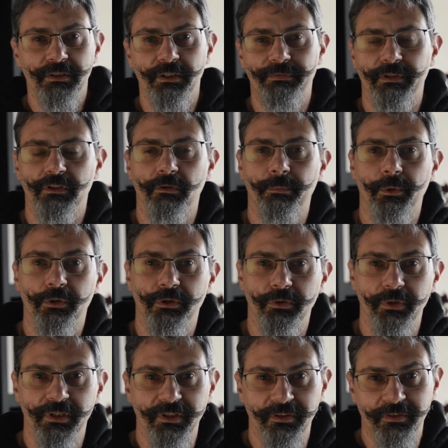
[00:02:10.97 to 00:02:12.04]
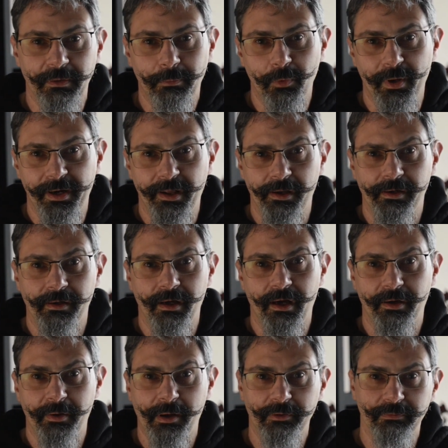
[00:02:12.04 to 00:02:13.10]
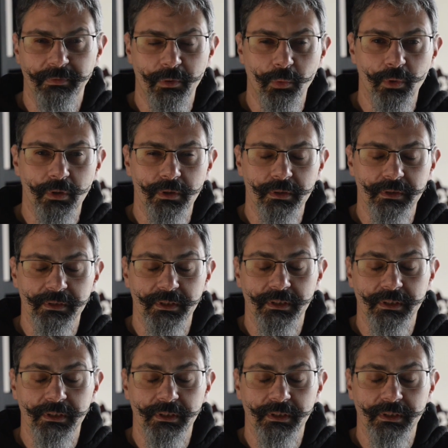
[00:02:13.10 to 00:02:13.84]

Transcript: different opportunities somewhere around the world.